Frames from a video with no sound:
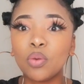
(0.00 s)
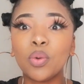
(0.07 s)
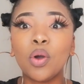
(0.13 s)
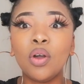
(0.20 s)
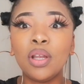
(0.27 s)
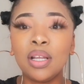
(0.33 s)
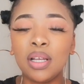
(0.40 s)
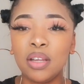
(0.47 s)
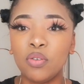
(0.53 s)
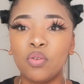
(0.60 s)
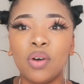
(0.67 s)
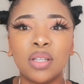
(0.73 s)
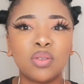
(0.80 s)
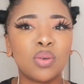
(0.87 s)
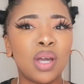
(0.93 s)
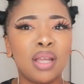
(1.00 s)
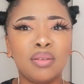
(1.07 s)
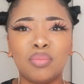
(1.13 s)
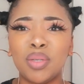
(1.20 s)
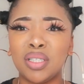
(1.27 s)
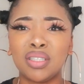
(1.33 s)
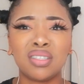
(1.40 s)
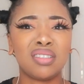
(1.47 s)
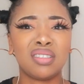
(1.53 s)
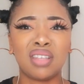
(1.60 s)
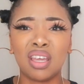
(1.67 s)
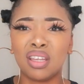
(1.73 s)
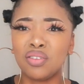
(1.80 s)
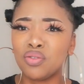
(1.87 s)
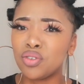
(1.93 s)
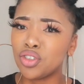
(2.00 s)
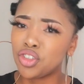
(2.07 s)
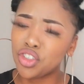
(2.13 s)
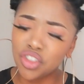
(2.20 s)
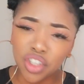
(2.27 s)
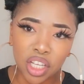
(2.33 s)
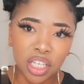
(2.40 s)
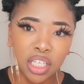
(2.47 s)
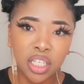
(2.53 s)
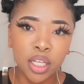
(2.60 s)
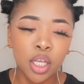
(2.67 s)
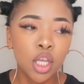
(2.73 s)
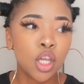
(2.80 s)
We only live once. Can't be sad for shit.